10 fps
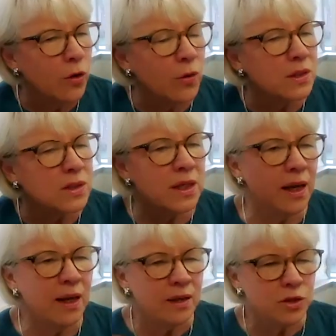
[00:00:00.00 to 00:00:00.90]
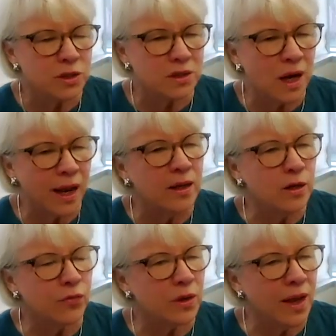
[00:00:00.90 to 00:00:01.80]
You can see just slightly
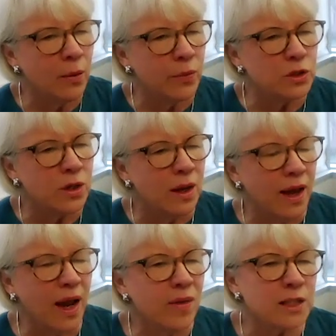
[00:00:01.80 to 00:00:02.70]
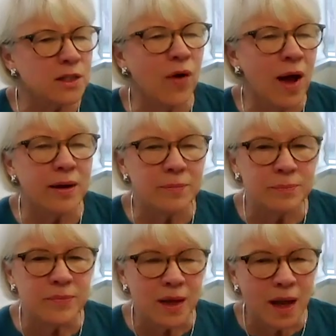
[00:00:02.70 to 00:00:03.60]
different language. And that's fine.
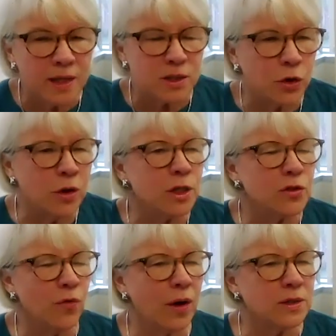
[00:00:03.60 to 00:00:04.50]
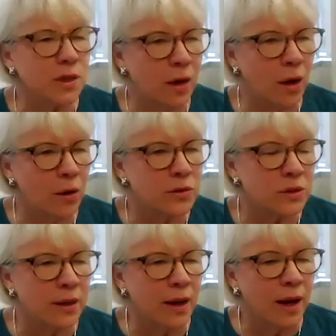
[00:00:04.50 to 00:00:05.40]
It's good as far as it goes.